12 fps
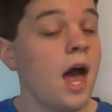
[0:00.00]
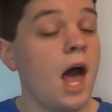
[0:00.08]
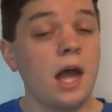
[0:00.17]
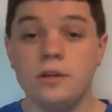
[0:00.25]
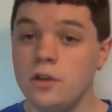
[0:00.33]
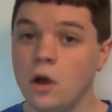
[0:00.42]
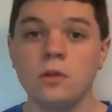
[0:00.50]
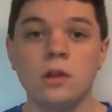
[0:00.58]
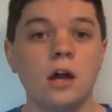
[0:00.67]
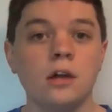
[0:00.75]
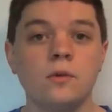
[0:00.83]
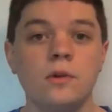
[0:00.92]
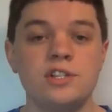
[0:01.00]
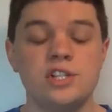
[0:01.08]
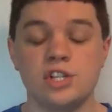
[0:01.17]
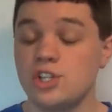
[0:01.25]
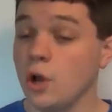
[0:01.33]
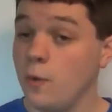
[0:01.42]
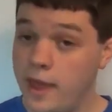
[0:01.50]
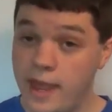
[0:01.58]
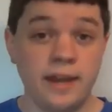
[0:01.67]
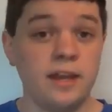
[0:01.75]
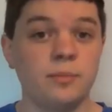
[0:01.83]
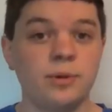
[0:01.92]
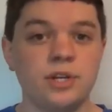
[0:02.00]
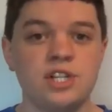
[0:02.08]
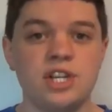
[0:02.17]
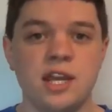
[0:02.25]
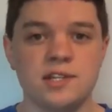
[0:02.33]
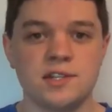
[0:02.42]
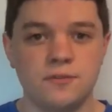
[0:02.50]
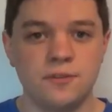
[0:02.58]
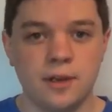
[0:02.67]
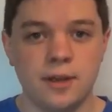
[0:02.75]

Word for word: I no longer wish to show any appreciation for